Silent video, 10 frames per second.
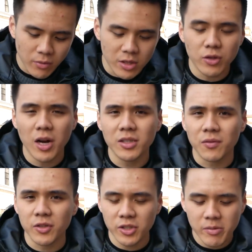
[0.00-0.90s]
It's not as
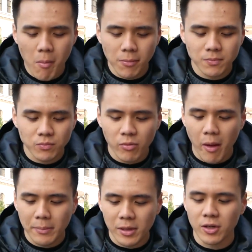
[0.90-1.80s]
fishy,
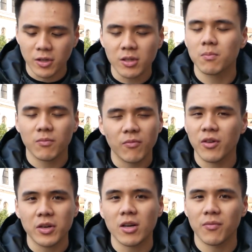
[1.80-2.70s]
but you know, it's a
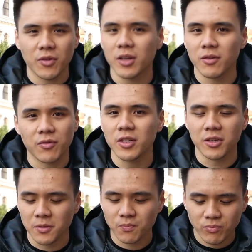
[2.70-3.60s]
very comforting
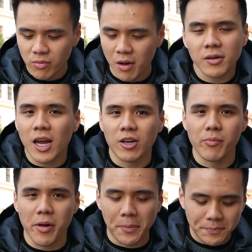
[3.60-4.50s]
fritti. Can't
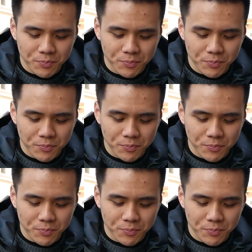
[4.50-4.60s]
complain.